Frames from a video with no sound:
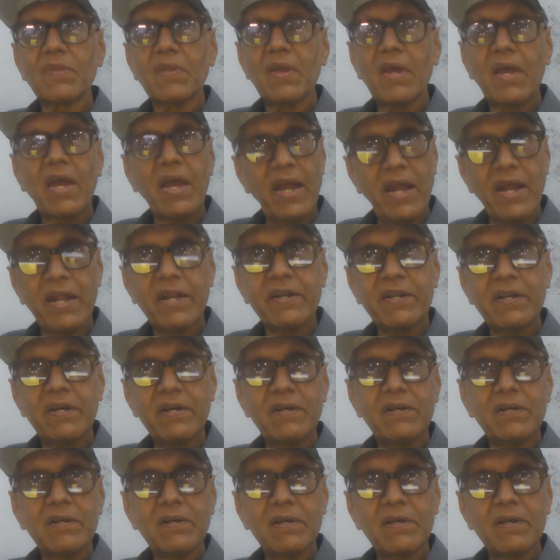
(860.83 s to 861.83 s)

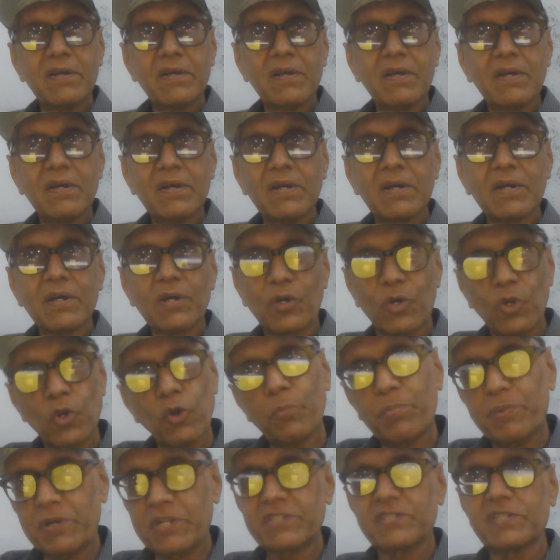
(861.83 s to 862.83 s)
and
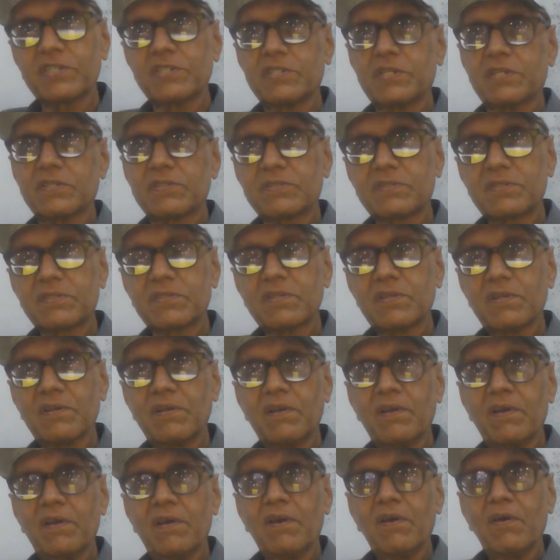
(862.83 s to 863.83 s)
group decisions.
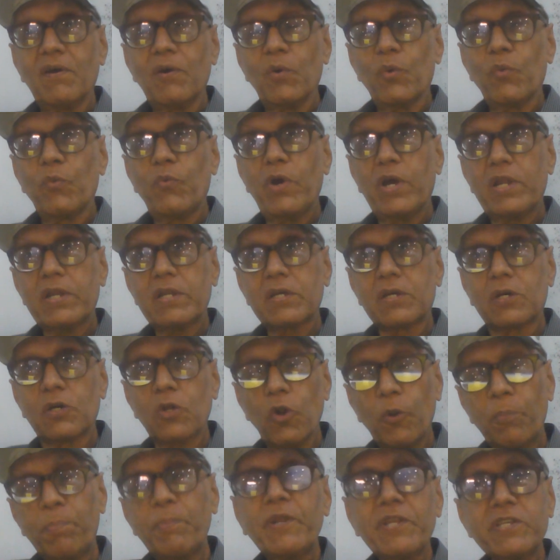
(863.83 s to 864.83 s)
When
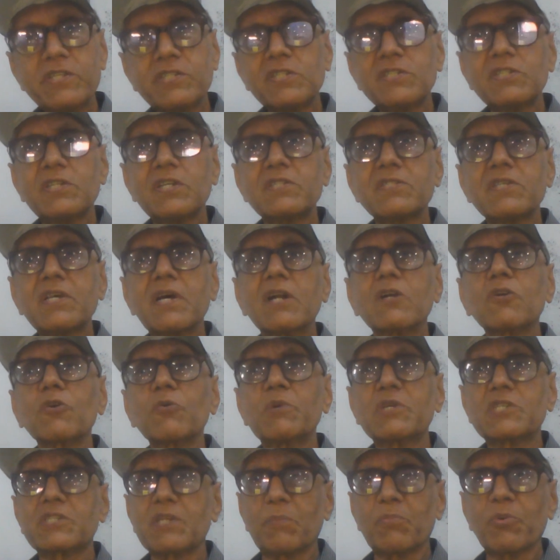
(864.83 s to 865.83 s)
group decisions are to
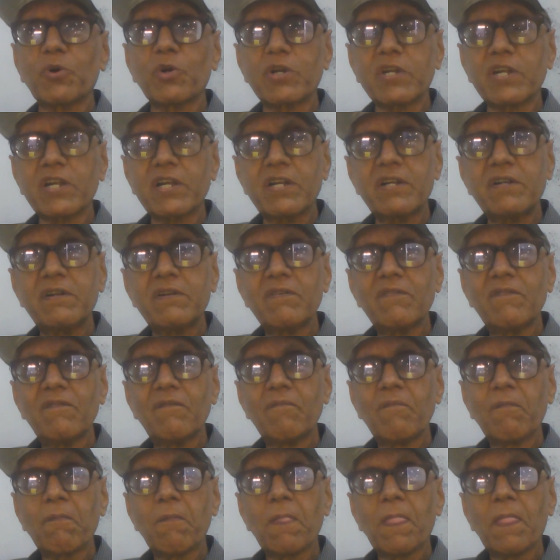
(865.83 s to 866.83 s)
be supported,
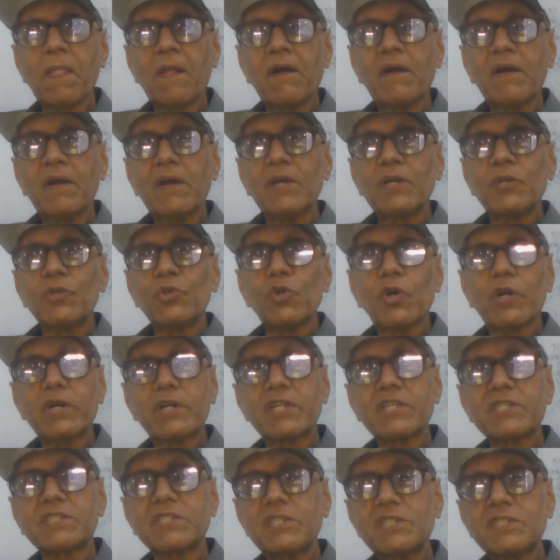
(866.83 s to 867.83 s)
your
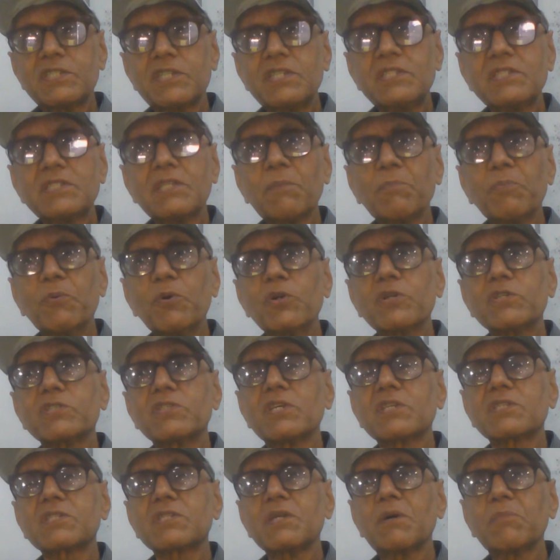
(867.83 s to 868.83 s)
decision support
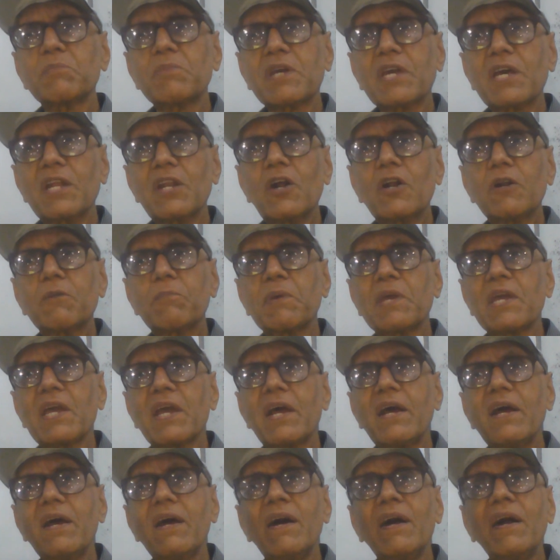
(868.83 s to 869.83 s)
system cannot be
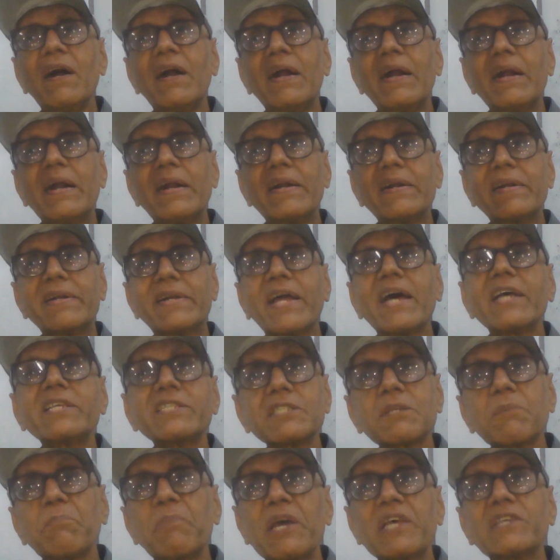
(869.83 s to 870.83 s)
a
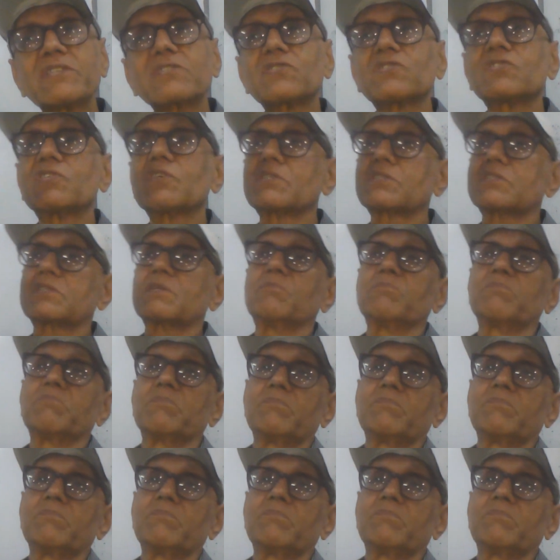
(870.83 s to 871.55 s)
desk-based system.